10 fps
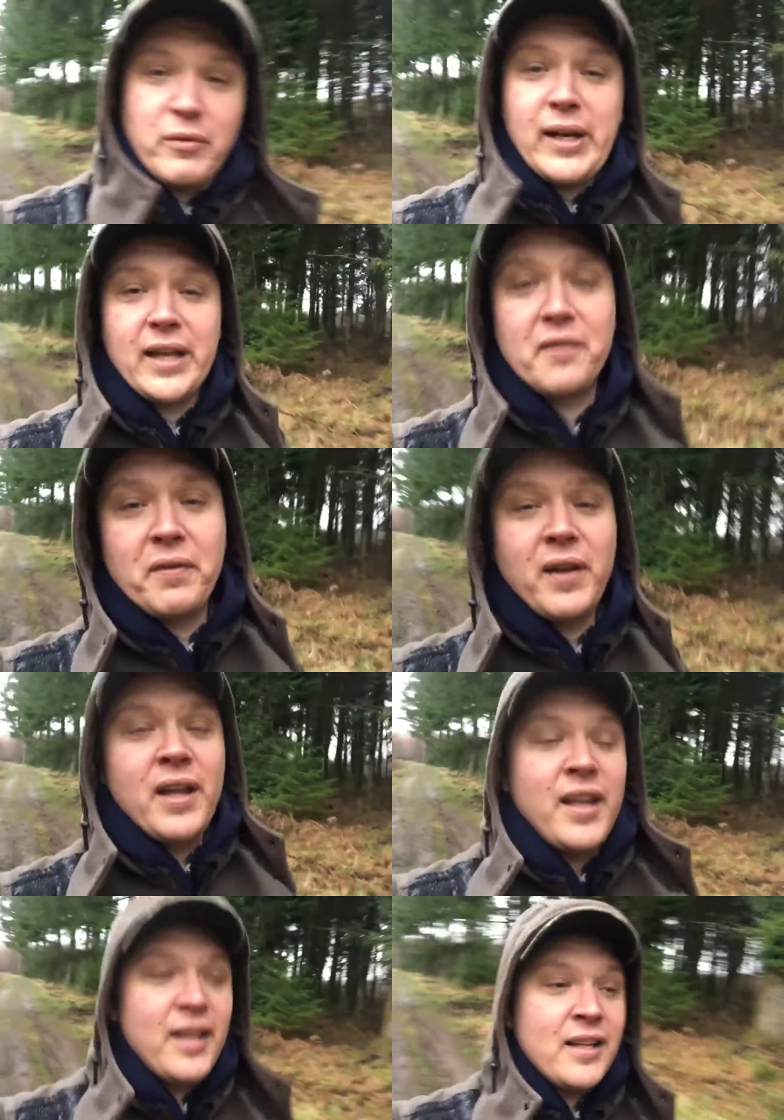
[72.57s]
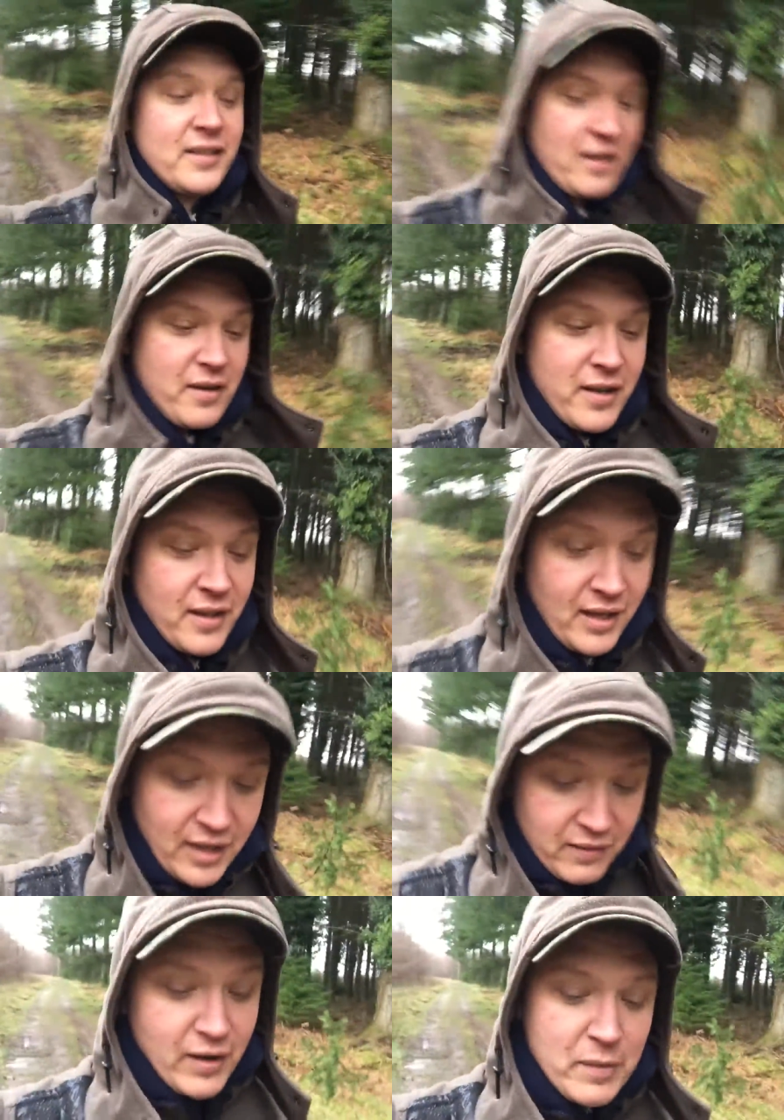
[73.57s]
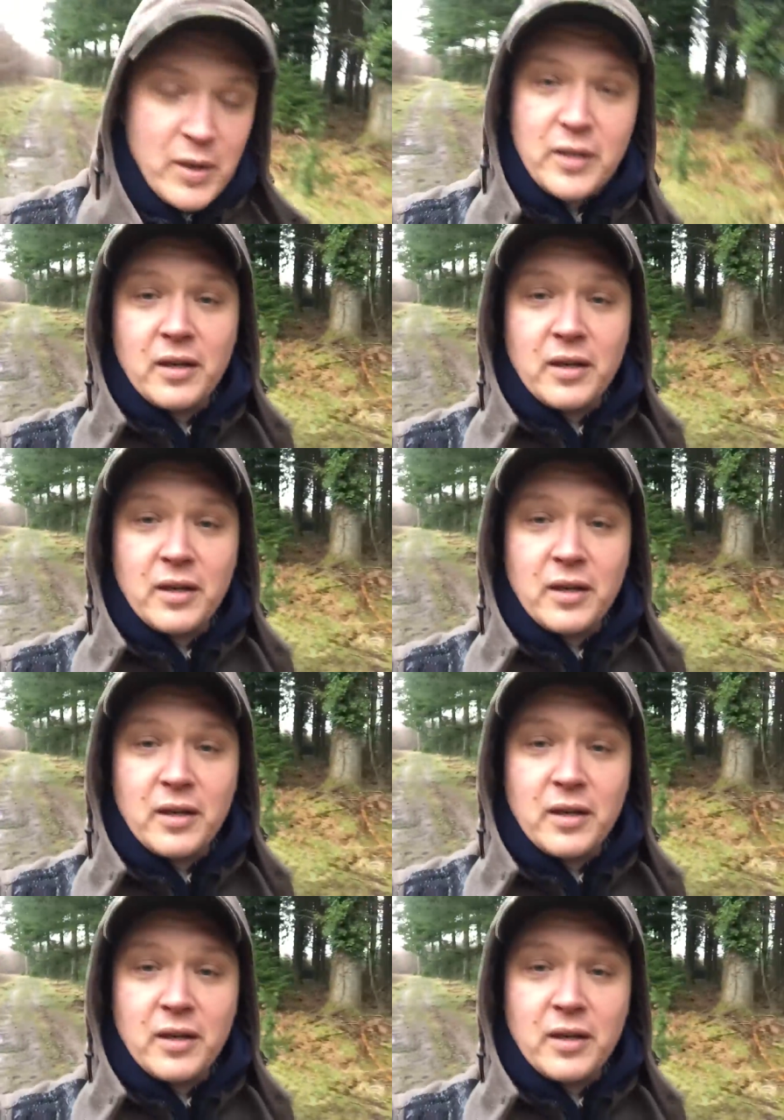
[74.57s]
relief. So thank you very much.